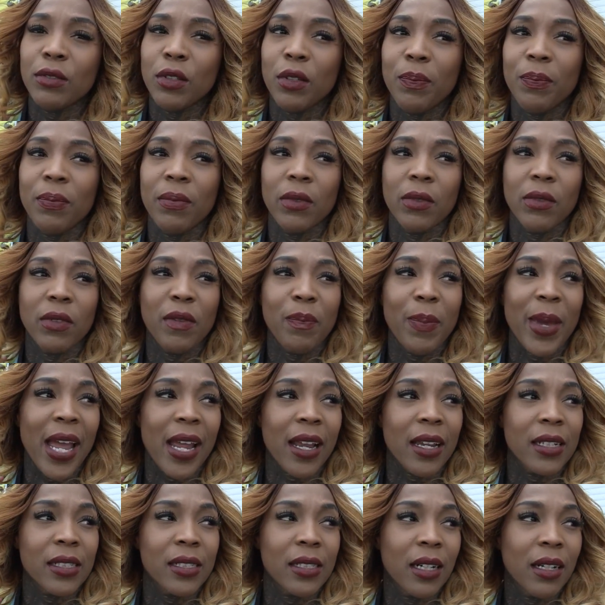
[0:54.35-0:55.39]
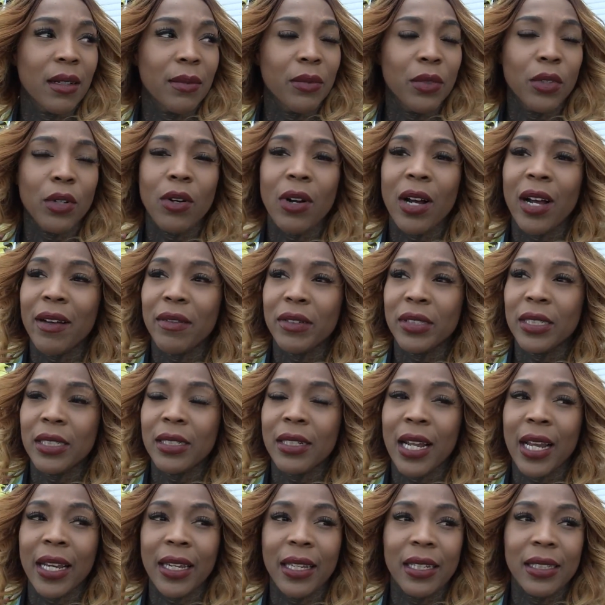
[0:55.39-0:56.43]
We packaged up, you know, obviously
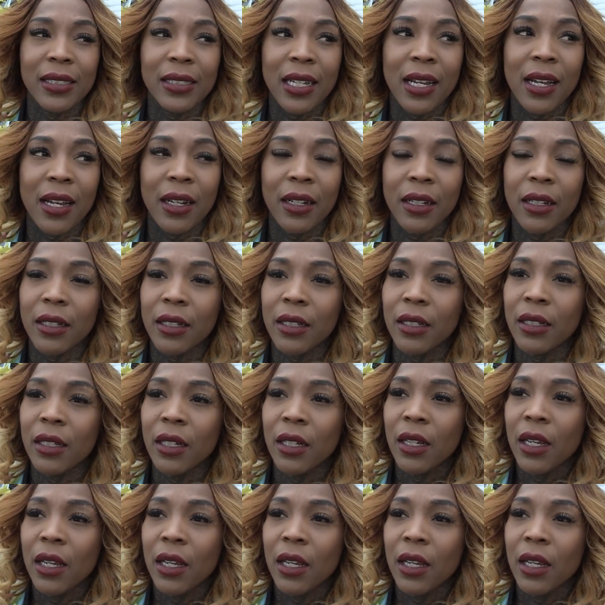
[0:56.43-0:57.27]
Nike signed a